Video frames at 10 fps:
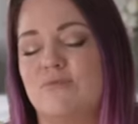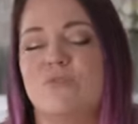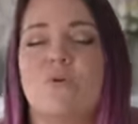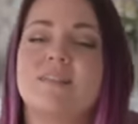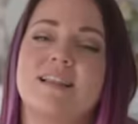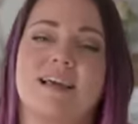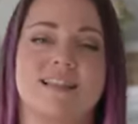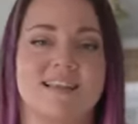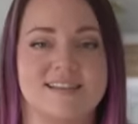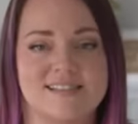Those are only like
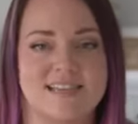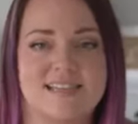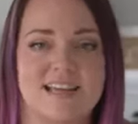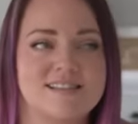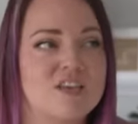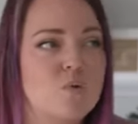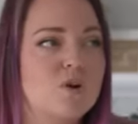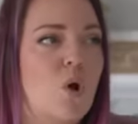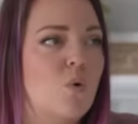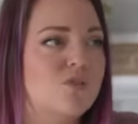little details that you
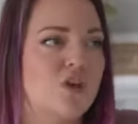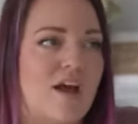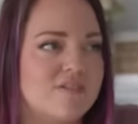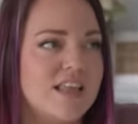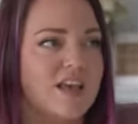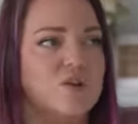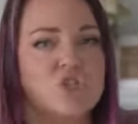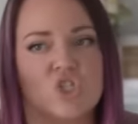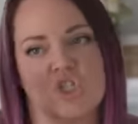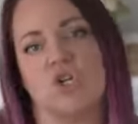would only, have to like
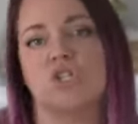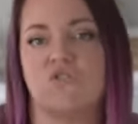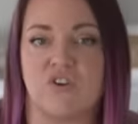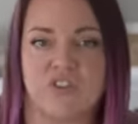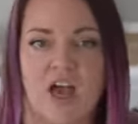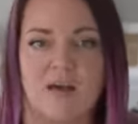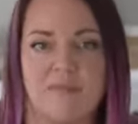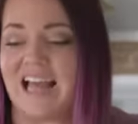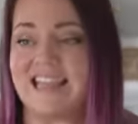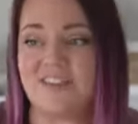search for them.
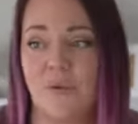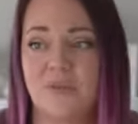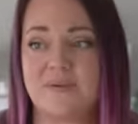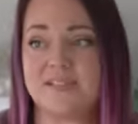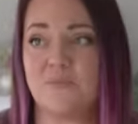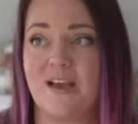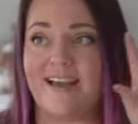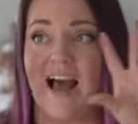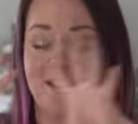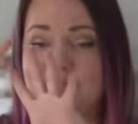I think the only reason
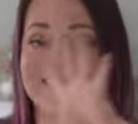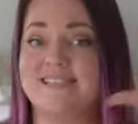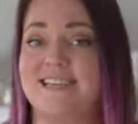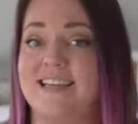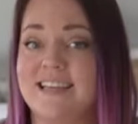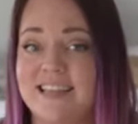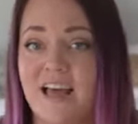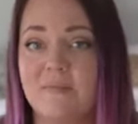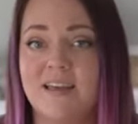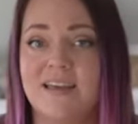why I'm seeing
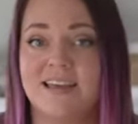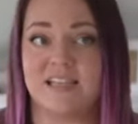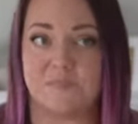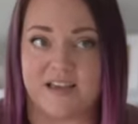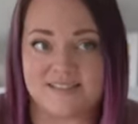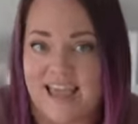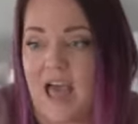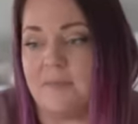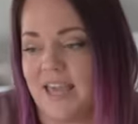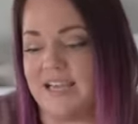them is because I
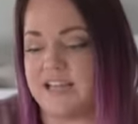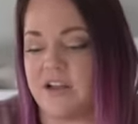am a cake